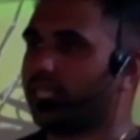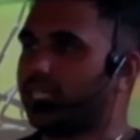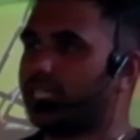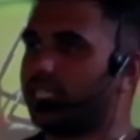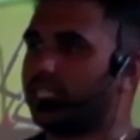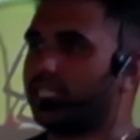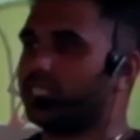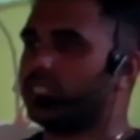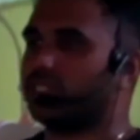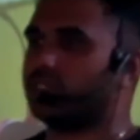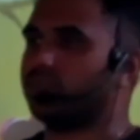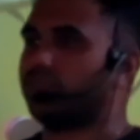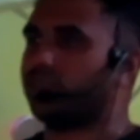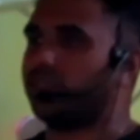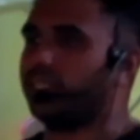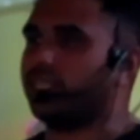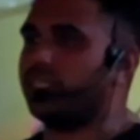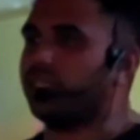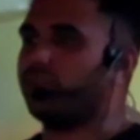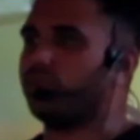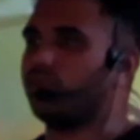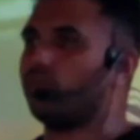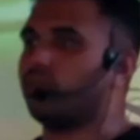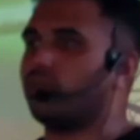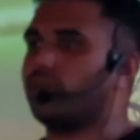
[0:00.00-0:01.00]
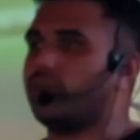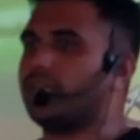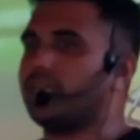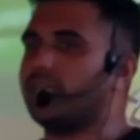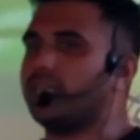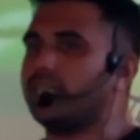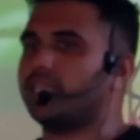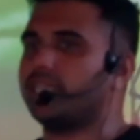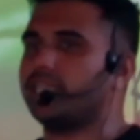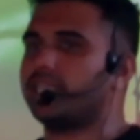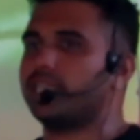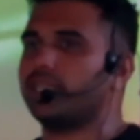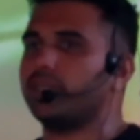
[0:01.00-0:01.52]
give them a
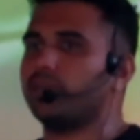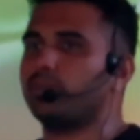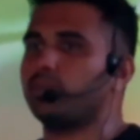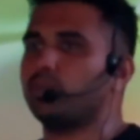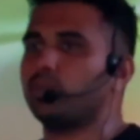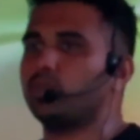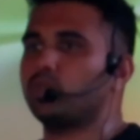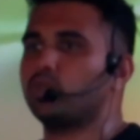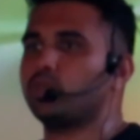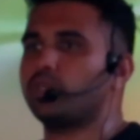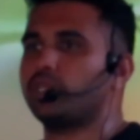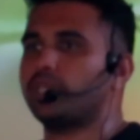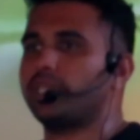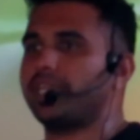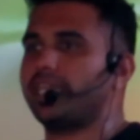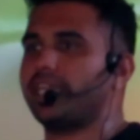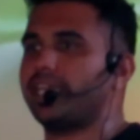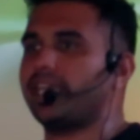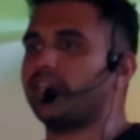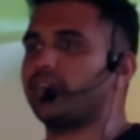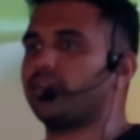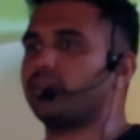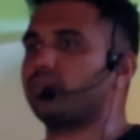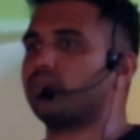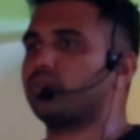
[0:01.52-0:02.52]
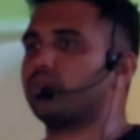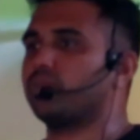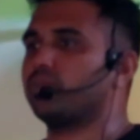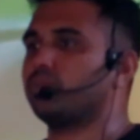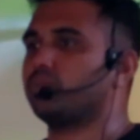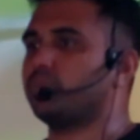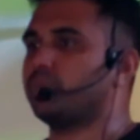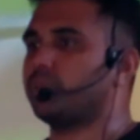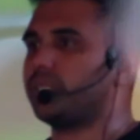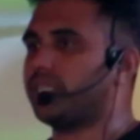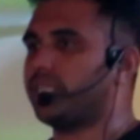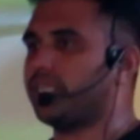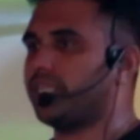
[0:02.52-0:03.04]
presentation on butterflies where
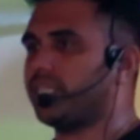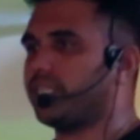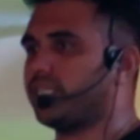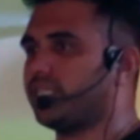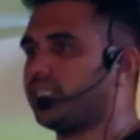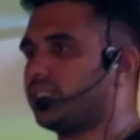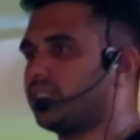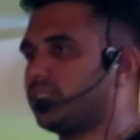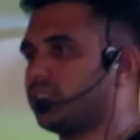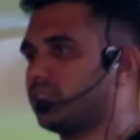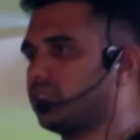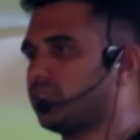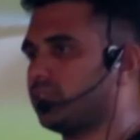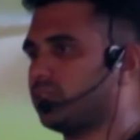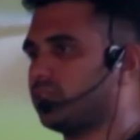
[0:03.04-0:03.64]
they get that